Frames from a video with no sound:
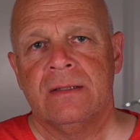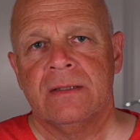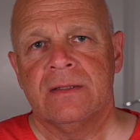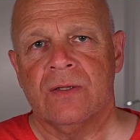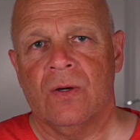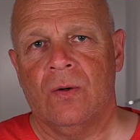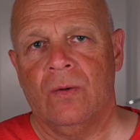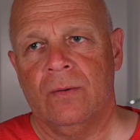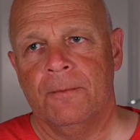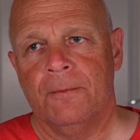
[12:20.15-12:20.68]

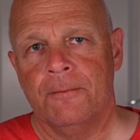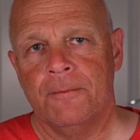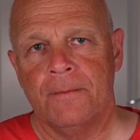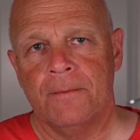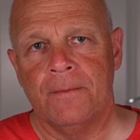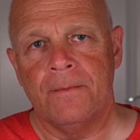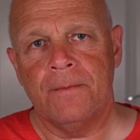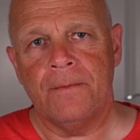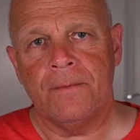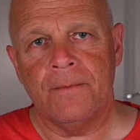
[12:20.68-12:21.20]
So
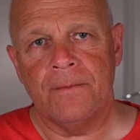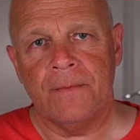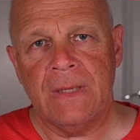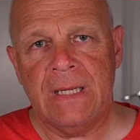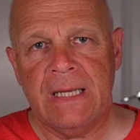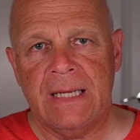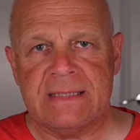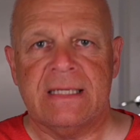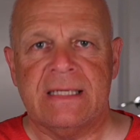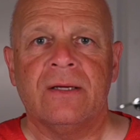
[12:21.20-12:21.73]

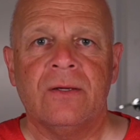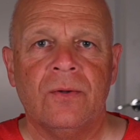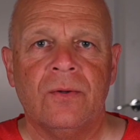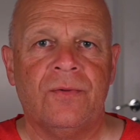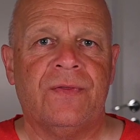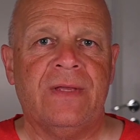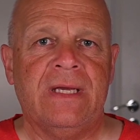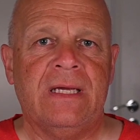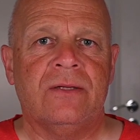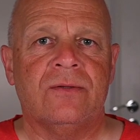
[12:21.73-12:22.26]
it's a
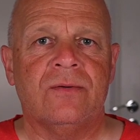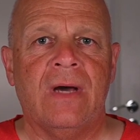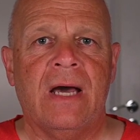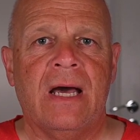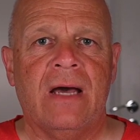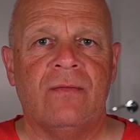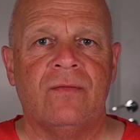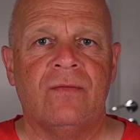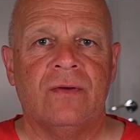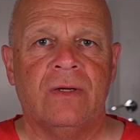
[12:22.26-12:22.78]
good thing to
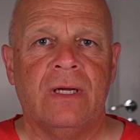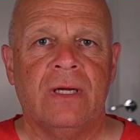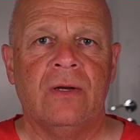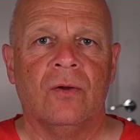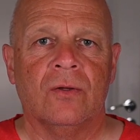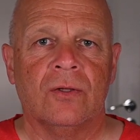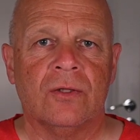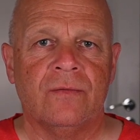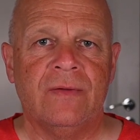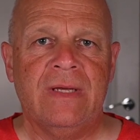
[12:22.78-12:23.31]
have a
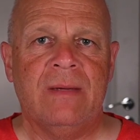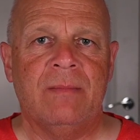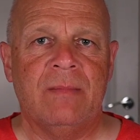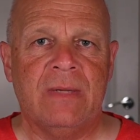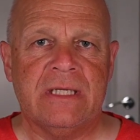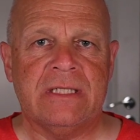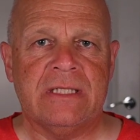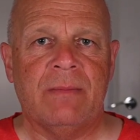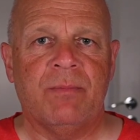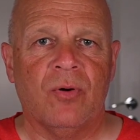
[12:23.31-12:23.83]
lot of
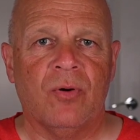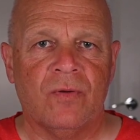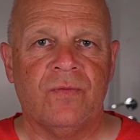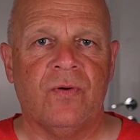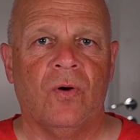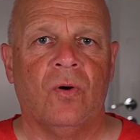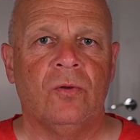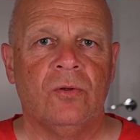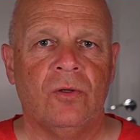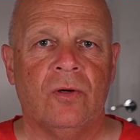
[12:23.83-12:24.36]
a
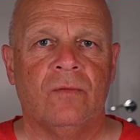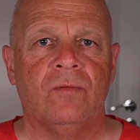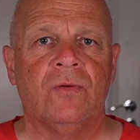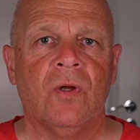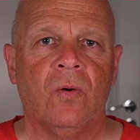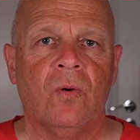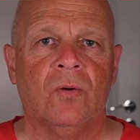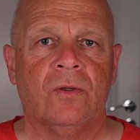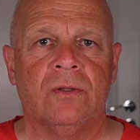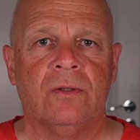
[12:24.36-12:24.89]
portfolio of
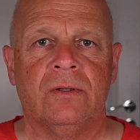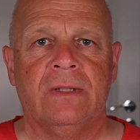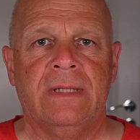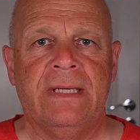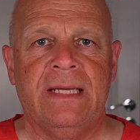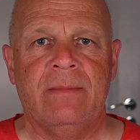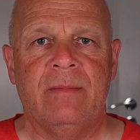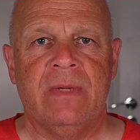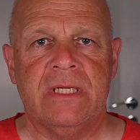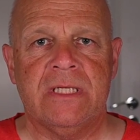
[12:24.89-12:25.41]
local
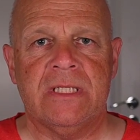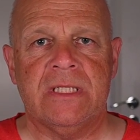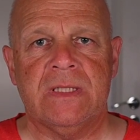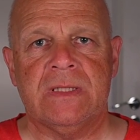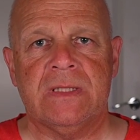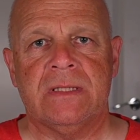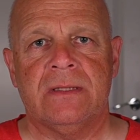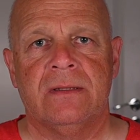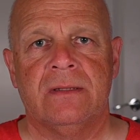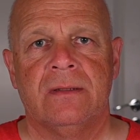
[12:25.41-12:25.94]

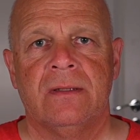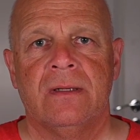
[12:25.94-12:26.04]
images.